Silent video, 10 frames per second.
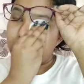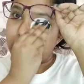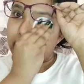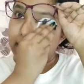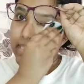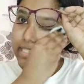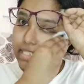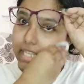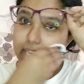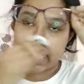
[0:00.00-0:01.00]

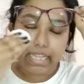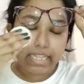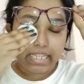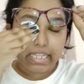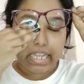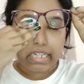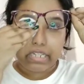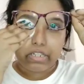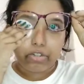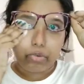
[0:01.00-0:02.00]
cleansing
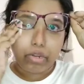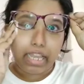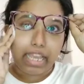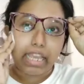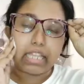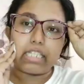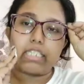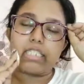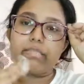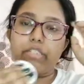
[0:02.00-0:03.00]
and toning.
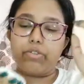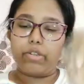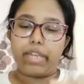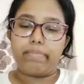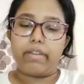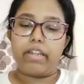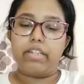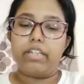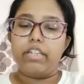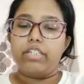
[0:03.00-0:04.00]
This is the toning part.
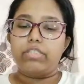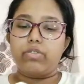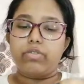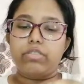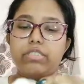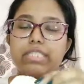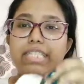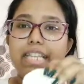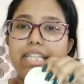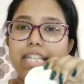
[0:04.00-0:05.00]
So you
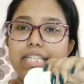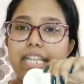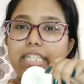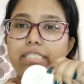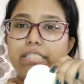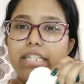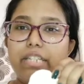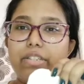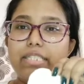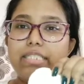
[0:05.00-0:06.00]
see, there's like,
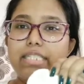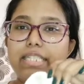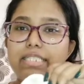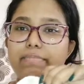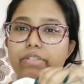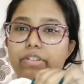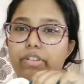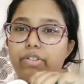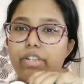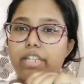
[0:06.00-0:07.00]
you can see there's some
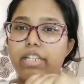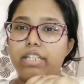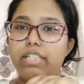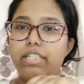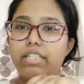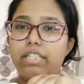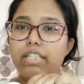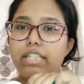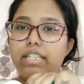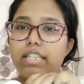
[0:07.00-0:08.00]
dirt on it.
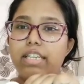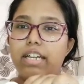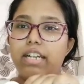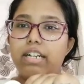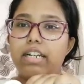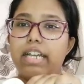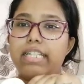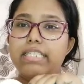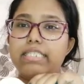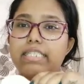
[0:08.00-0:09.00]
Yeah,
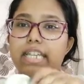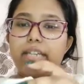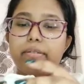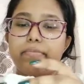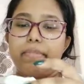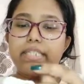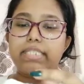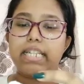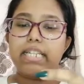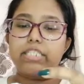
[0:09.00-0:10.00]
and this is like,
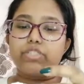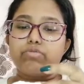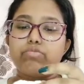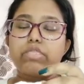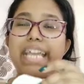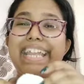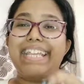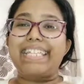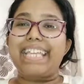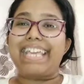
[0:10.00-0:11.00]
basically it just removes
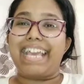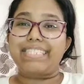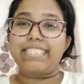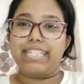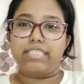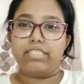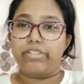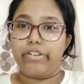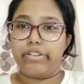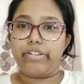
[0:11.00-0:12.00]
anything excess
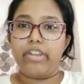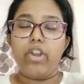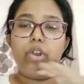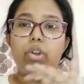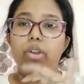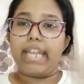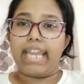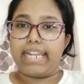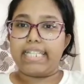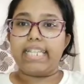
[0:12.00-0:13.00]
dirt or
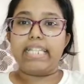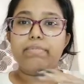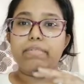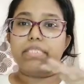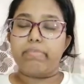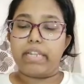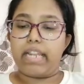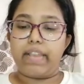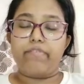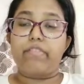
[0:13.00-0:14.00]
anything that must have
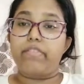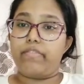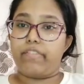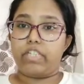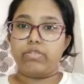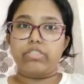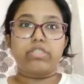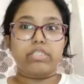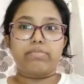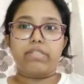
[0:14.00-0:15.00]
been left over the face wash.
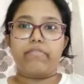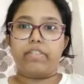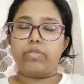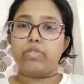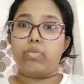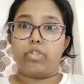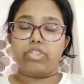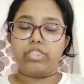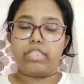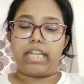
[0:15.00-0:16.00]
Trust me, the face wash
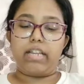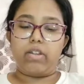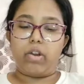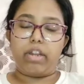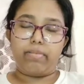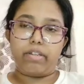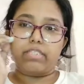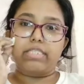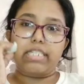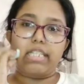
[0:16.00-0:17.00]
washes like a lot,
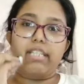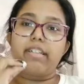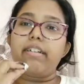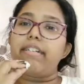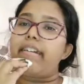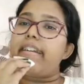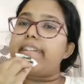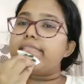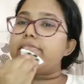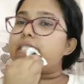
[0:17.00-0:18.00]
but still
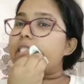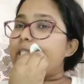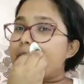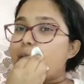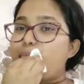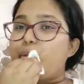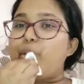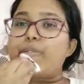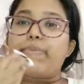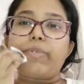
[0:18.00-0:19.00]
it's
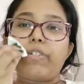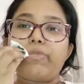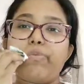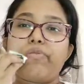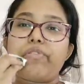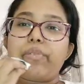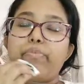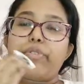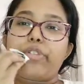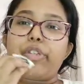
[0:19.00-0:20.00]
important, because before you
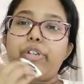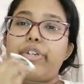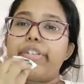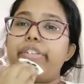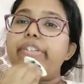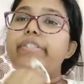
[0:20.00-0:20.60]
put your